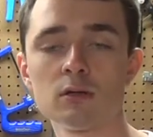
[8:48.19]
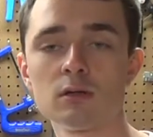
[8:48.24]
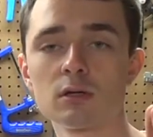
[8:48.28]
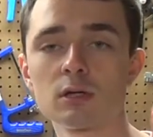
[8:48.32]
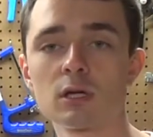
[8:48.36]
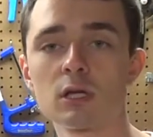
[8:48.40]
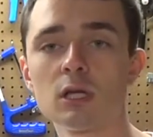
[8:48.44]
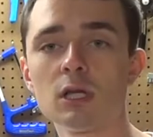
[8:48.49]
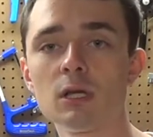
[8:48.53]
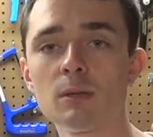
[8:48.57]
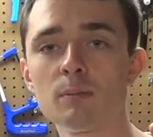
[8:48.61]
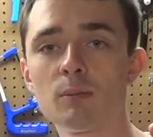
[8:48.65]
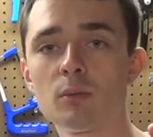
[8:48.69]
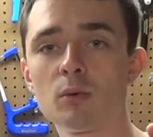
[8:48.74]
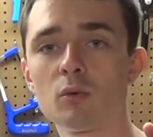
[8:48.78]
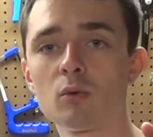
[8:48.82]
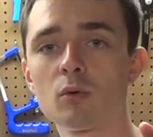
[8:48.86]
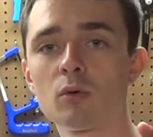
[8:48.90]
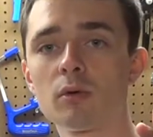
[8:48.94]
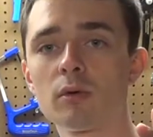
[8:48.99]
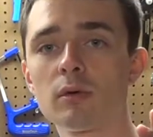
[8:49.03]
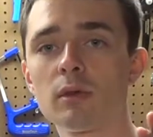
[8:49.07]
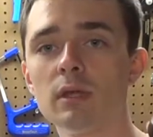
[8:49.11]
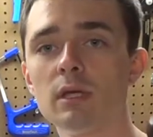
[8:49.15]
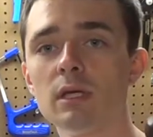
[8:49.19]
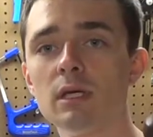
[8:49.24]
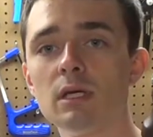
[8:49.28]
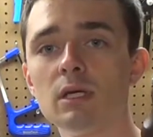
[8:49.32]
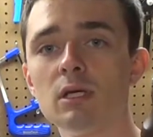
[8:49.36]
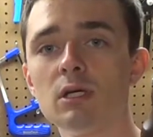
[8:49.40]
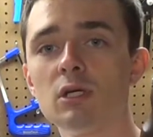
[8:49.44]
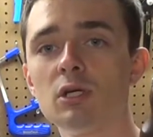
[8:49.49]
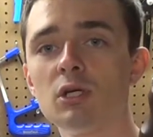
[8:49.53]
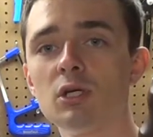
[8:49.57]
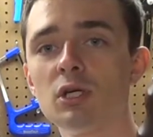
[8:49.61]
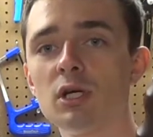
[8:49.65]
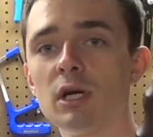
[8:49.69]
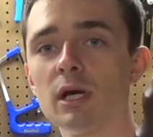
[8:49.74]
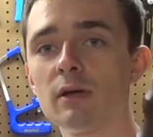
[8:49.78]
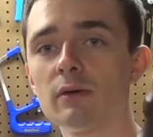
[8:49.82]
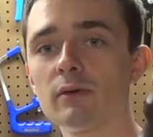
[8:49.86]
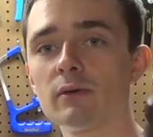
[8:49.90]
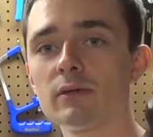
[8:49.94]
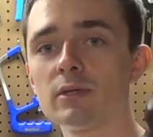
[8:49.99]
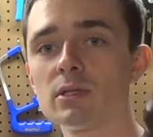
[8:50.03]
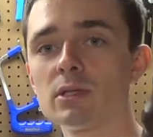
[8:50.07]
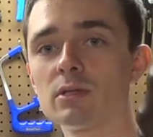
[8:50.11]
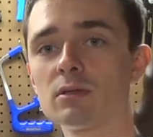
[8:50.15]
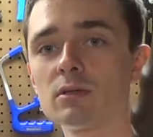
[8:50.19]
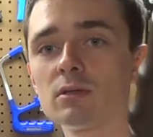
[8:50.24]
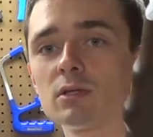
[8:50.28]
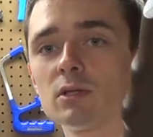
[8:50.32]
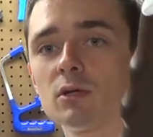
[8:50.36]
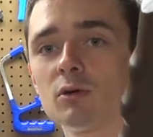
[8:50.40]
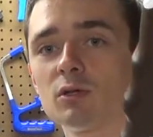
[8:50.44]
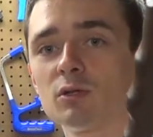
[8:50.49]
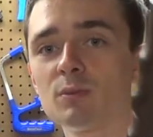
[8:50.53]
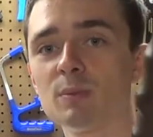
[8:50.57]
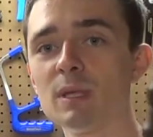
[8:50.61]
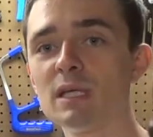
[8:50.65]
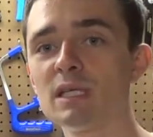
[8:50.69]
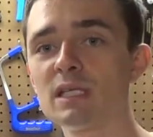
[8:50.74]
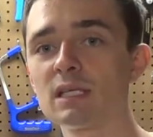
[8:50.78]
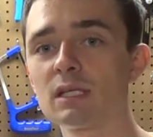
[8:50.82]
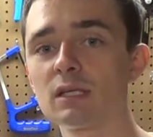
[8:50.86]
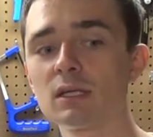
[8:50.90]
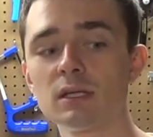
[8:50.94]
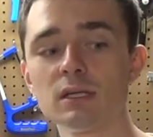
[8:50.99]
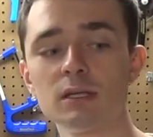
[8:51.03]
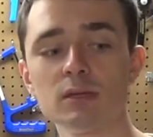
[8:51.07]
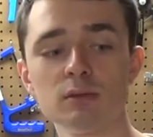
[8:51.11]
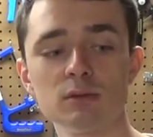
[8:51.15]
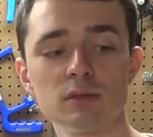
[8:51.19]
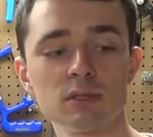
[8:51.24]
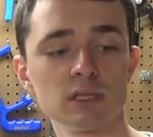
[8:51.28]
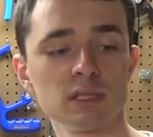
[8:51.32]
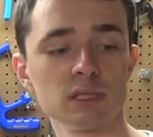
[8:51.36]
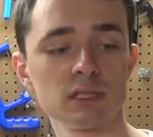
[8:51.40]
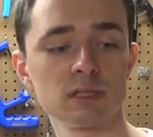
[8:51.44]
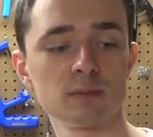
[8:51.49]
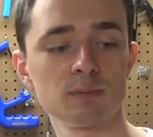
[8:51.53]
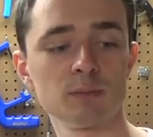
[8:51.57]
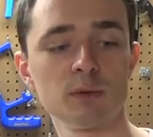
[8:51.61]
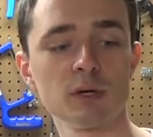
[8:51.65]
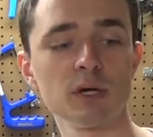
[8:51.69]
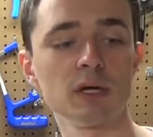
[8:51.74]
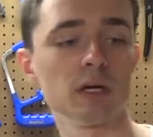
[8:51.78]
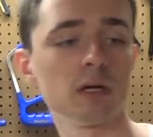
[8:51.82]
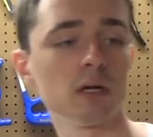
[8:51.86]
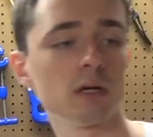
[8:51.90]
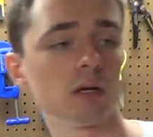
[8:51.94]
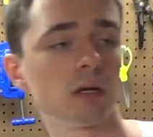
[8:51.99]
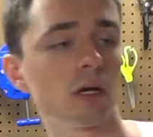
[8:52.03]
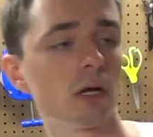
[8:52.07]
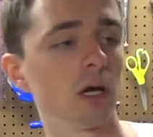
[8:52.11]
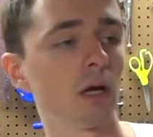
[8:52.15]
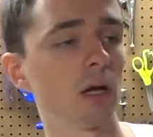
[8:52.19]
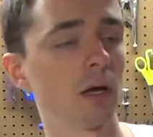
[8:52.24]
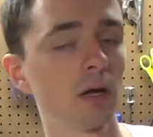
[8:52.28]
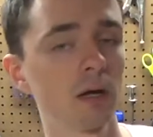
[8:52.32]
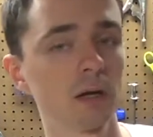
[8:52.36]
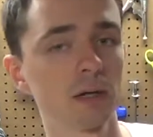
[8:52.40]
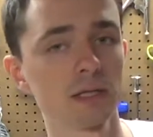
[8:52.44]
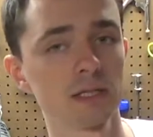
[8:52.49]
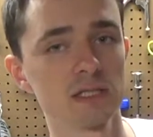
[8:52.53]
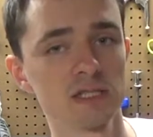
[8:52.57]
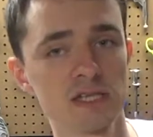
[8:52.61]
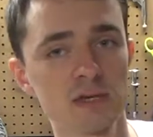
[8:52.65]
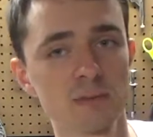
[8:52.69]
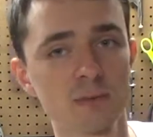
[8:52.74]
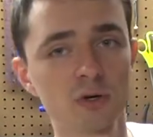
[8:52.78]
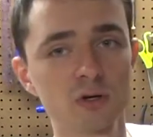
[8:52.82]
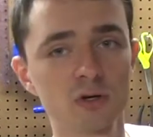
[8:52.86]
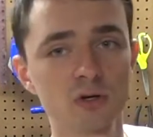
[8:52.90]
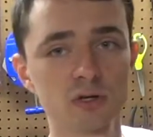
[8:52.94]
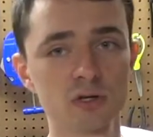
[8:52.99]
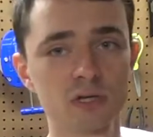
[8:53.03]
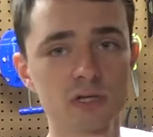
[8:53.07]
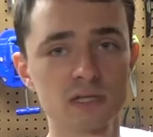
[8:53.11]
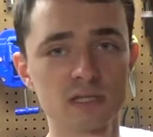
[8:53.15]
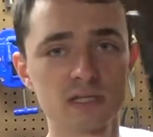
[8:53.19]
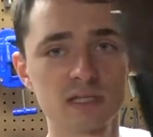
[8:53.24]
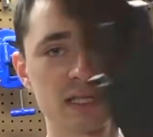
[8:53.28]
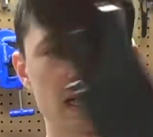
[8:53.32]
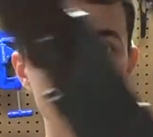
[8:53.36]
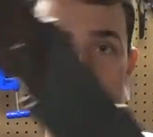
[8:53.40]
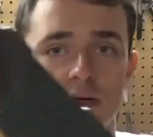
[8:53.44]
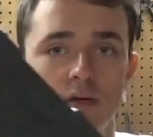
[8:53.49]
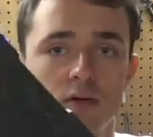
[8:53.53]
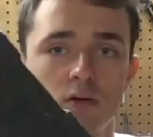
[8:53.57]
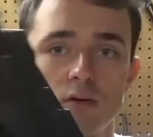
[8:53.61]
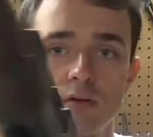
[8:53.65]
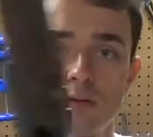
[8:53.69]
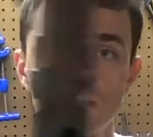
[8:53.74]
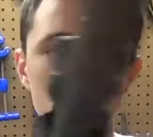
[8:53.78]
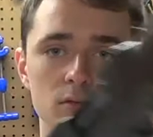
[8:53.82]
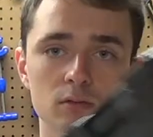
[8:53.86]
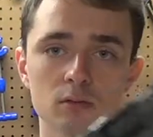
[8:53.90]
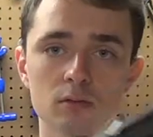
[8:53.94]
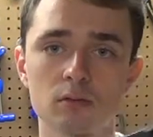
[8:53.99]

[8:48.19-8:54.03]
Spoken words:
clip or the shells, so it's basically useless, but it's similar to the Sentinel.